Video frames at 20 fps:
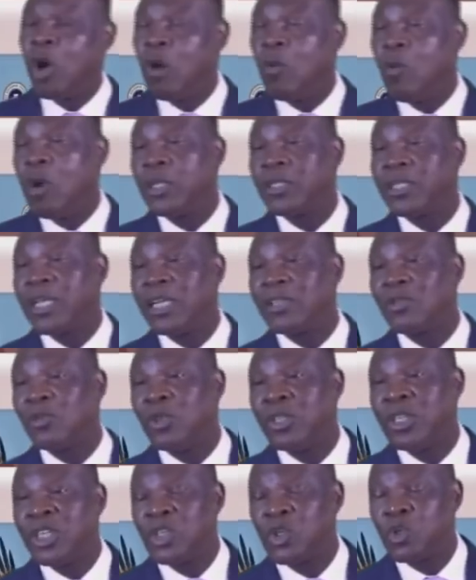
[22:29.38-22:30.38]
God wanted
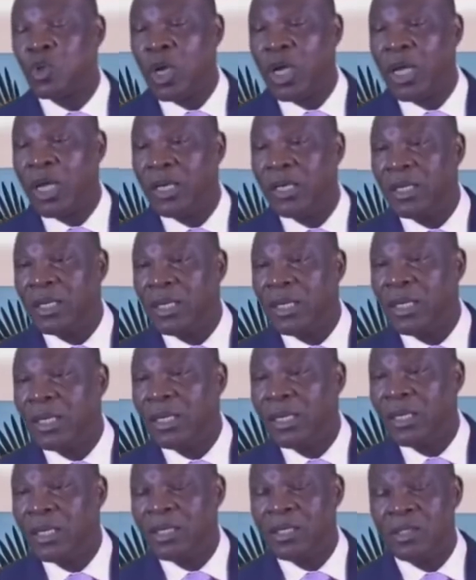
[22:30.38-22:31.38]
to destroy
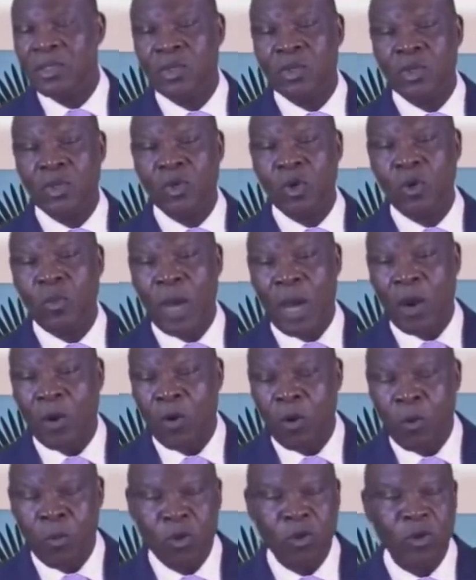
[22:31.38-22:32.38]
Sodom and
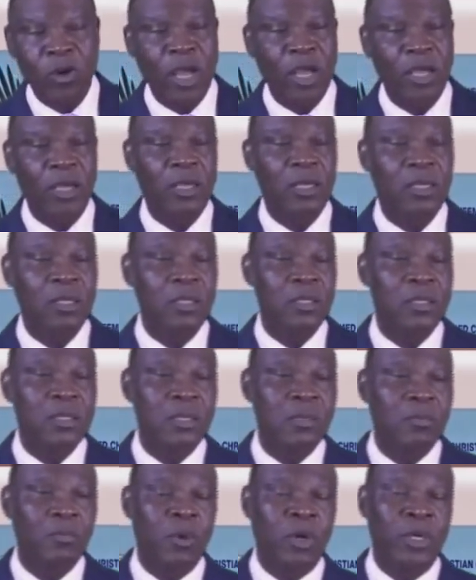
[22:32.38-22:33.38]
Gomorrah,
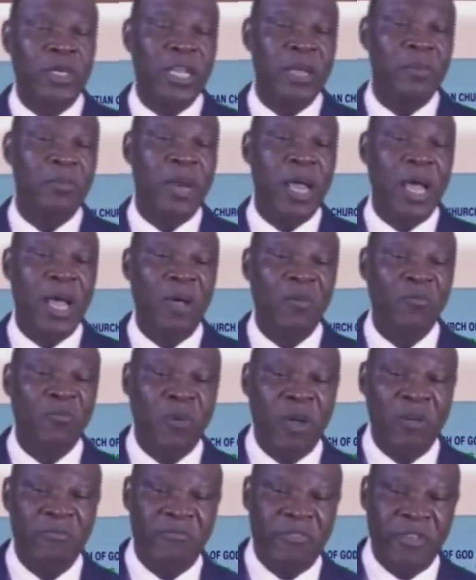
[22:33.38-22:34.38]
but Abraham
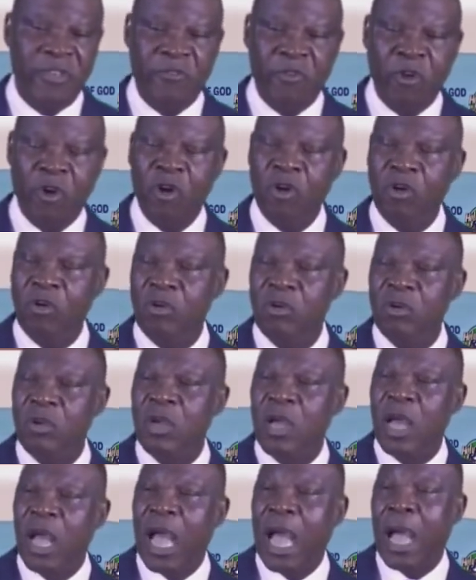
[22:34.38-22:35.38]
found favor
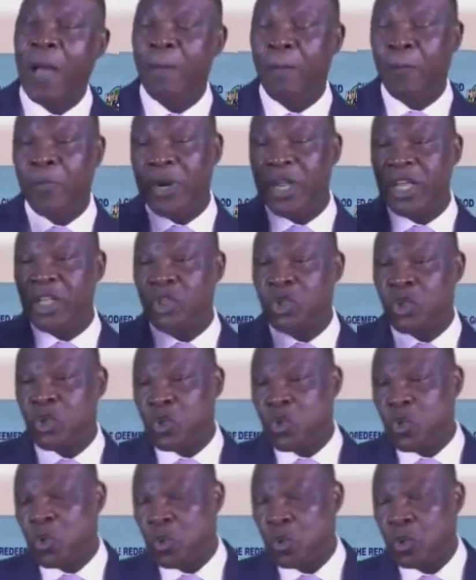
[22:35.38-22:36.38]
and prayed
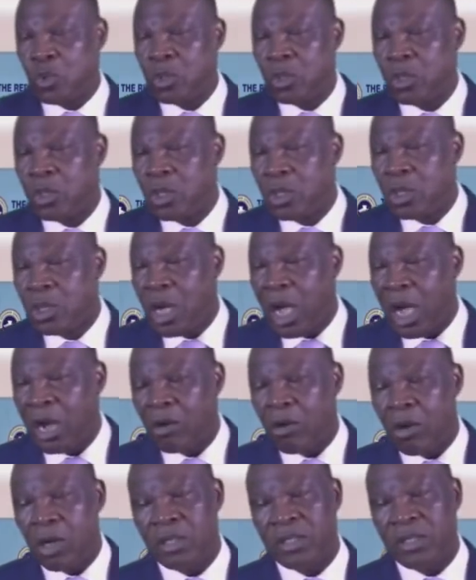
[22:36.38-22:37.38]
through.
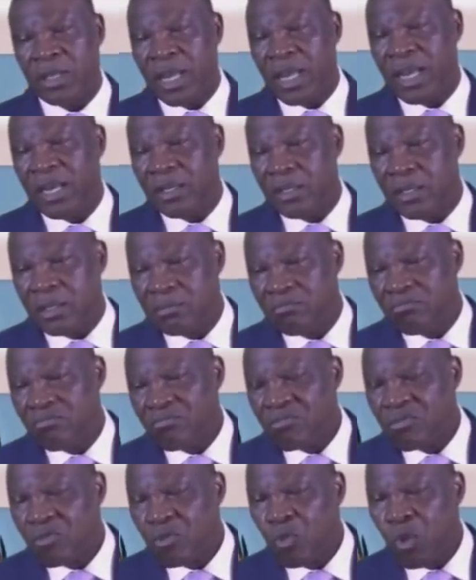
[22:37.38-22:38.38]
And God said,
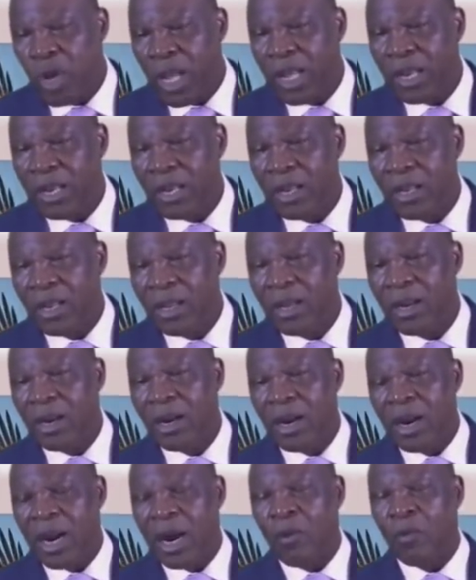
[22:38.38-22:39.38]
well,
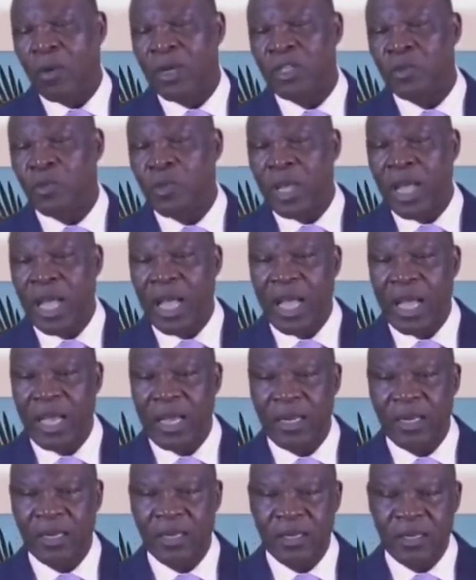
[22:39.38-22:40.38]
I will
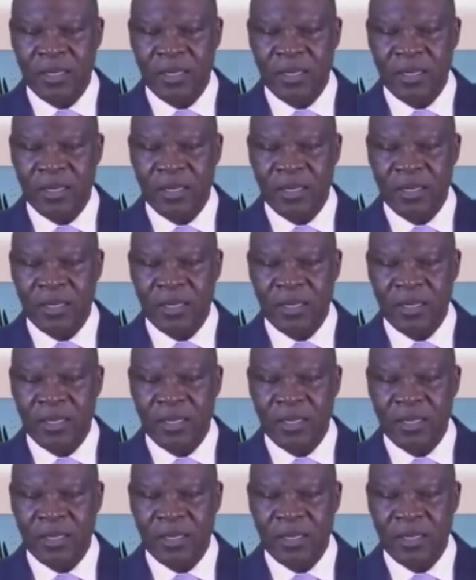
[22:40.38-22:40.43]
spare